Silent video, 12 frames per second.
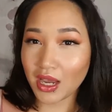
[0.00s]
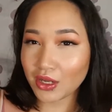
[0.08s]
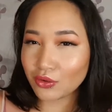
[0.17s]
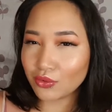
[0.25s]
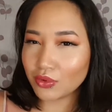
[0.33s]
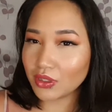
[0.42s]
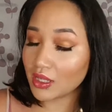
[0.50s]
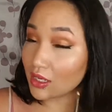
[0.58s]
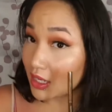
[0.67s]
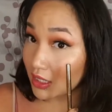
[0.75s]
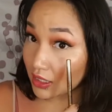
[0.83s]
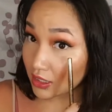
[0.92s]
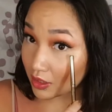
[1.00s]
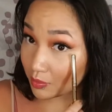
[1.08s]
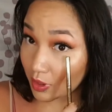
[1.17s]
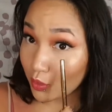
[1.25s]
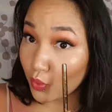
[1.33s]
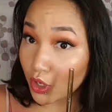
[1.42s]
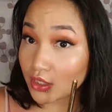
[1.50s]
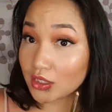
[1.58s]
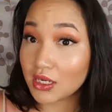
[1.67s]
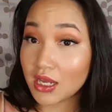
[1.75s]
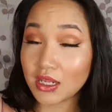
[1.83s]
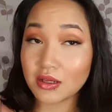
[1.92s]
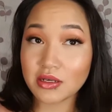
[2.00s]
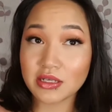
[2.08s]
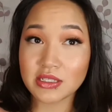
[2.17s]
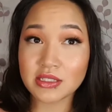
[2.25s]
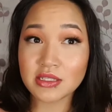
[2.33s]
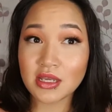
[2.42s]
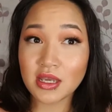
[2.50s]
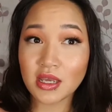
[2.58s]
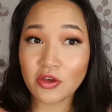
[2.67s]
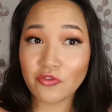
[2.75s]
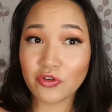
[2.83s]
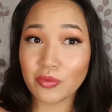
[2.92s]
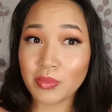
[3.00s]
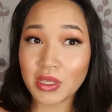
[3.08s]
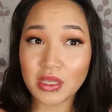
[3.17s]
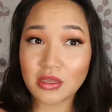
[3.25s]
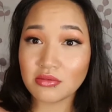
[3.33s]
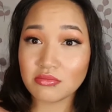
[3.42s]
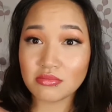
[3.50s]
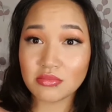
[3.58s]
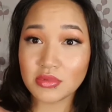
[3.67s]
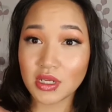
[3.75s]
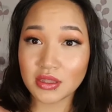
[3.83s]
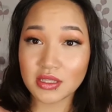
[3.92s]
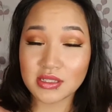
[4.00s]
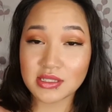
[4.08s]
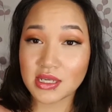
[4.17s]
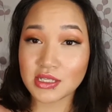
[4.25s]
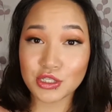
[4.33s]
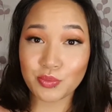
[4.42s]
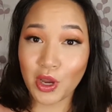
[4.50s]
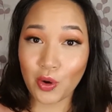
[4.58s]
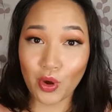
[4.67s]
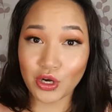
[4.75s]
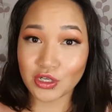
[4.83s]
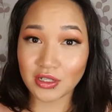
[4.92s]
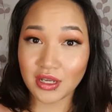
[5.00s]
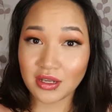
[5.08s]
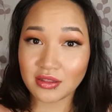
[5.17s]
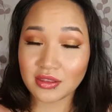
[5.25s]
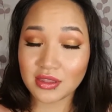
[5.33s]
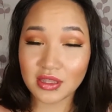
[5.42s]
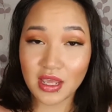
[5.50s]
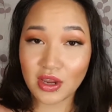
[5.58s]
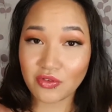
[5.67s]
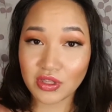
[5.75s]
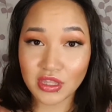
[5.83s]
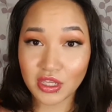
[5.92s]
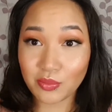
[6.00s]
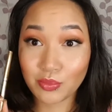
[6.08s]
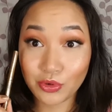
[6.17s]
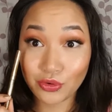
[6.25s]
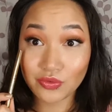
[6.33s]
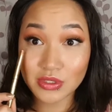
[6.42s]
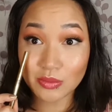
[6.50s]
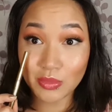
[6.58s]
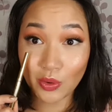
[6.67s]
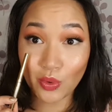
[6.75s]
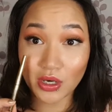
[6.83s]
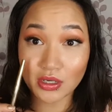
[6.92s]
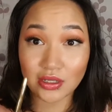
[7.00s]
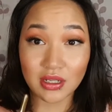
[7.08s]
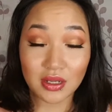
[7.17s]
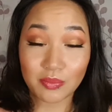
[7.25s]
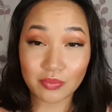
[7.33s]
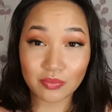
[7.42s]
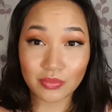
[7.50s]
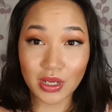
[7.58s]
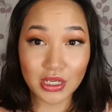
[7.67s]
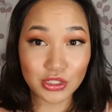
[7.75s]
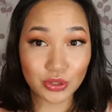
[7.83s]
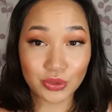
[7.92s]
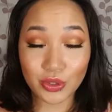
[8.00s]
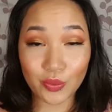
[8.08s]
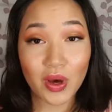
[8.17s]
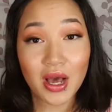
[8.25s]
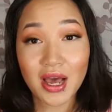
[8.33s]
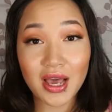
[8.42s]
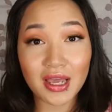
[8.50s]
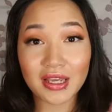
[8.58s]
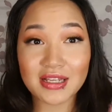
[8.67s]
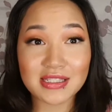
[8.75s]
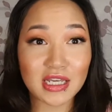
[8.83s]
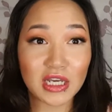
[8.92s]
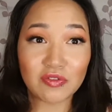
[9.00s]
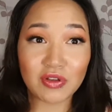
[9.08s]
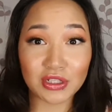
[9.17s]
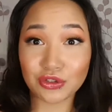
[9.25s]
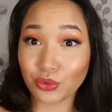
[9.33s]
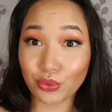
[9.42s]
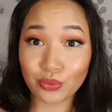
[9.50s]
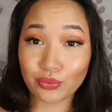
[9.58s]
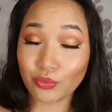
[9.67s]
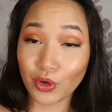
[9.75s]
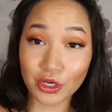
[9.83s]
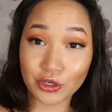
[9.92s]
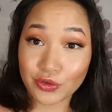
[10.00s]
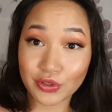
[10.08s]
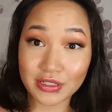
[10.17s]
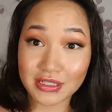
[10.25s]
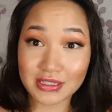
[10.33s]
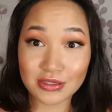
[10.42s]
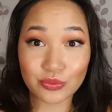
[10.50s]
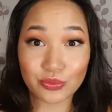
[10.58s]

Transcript: I don't really like it in my waterline because for me, nothing stays in my waterline. Everything moves in my waterline. I don't know why. I guess I have like the waterline.